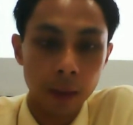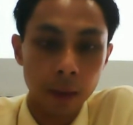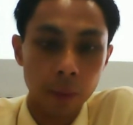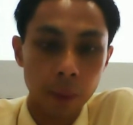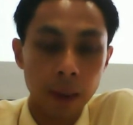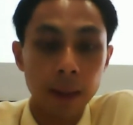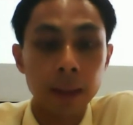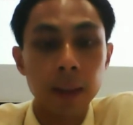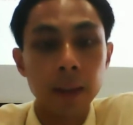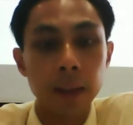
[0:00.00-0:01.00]
whereby the
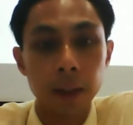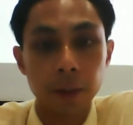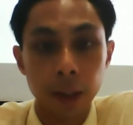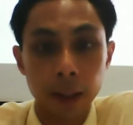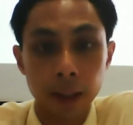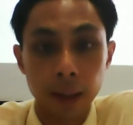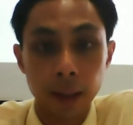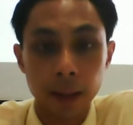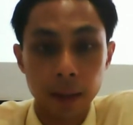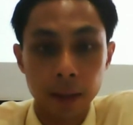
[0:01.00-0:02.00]
skins get drier and
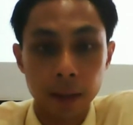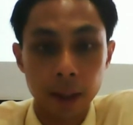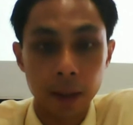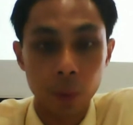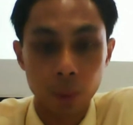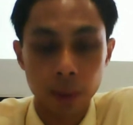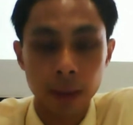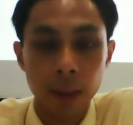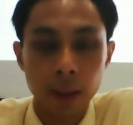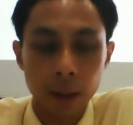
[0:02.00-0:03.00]
the itch gets worse.
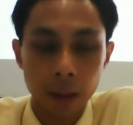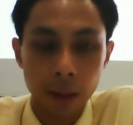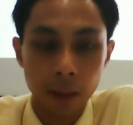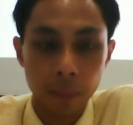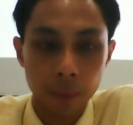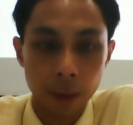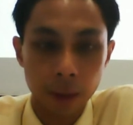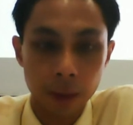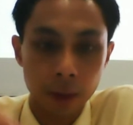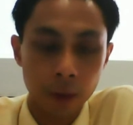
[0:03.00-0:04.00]
It
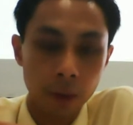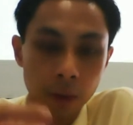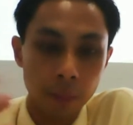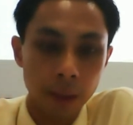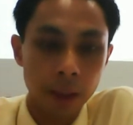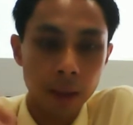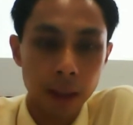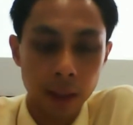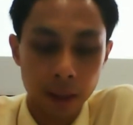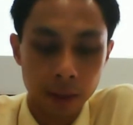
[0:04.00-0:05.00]
is called, medically,
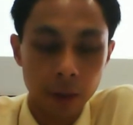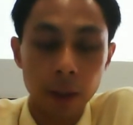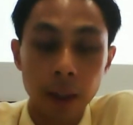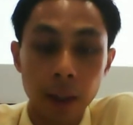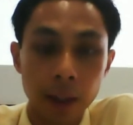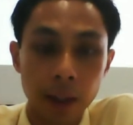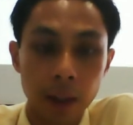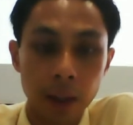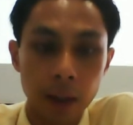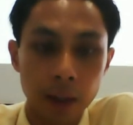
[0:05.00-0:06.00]
I think it's called
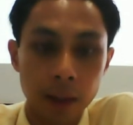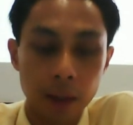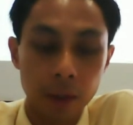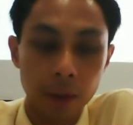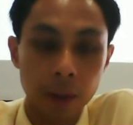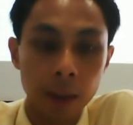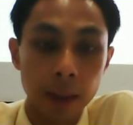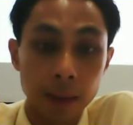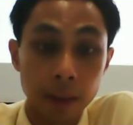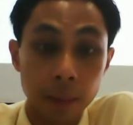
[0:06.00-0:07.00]
steatotic
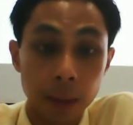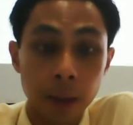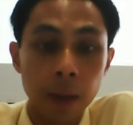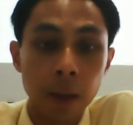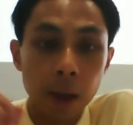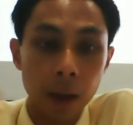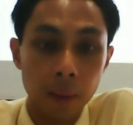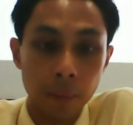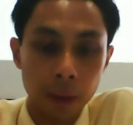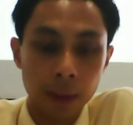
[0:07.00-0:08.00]
eczema.
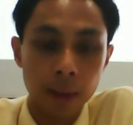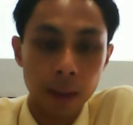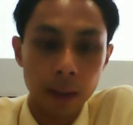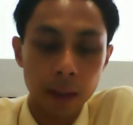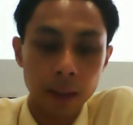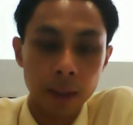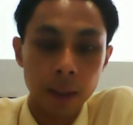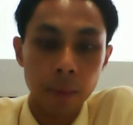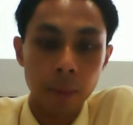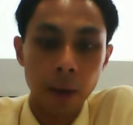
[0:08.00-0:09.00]
This can
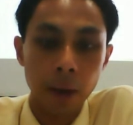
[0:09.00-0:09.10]
actually